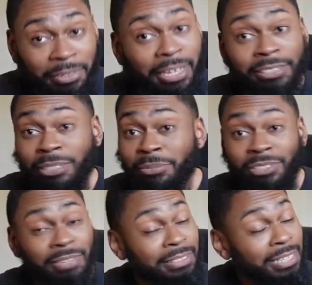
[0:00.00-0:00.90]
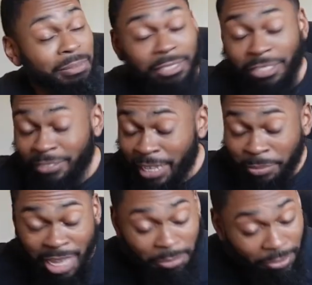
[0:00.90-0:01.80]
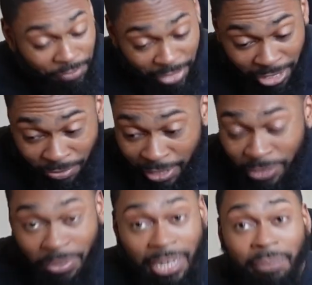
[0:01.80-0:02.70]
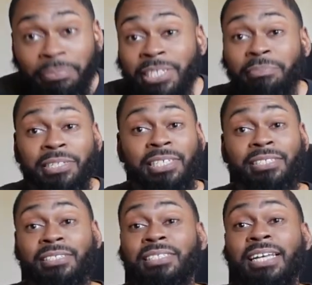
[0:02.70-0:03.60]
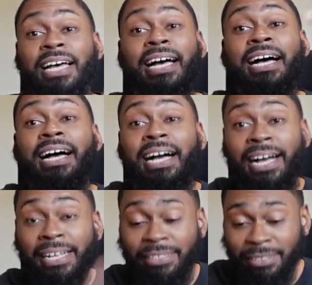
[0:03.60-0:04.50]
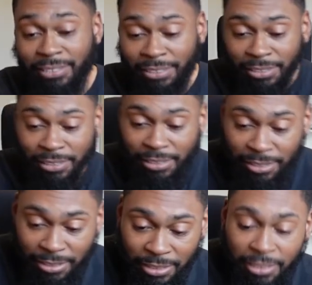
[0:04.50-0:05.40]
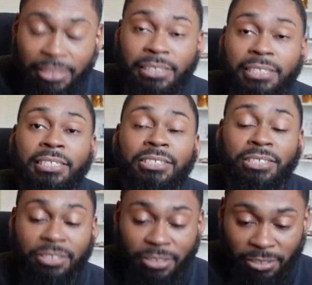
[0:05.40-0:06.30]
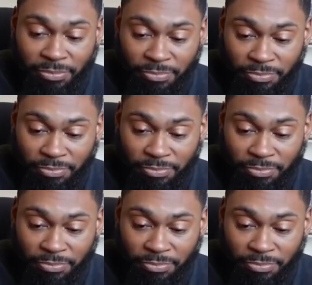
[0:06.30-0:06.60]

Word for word: man. I jumped in right time. It's a good time. Yeah, I'm a fan. Roddy Rod, big business. I holla. Yes, sir.